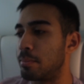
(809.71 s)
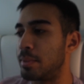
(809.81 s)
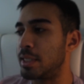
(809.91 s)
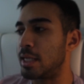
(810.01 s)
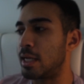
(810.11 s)

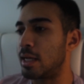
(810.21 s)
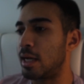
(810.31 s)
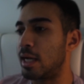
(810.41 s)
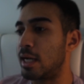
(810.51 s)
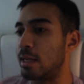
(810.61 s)
But yeah,
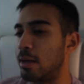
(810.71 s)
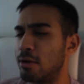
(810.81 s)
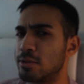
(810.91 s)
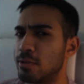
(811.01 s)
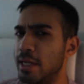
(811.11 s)
I
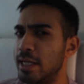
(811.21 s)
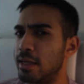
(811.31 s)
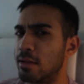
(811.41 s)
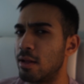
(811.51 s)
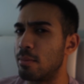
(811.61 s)
also
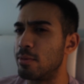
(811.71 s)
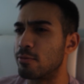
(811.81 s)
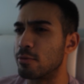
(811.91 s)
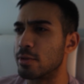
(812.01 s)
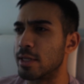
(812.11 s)
ate a lot
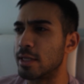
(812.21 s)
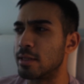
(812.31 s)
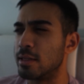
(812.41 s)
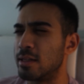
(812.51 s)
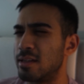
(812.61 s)
before then,
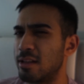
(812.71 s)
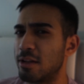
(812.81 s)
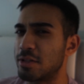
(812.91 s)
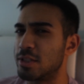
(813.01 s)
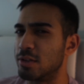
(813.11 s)
a
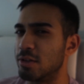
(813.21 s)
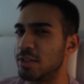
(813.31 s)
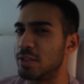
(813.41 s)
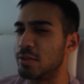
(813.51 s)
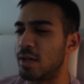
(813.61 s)
lot of sugar
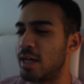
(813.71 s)
too.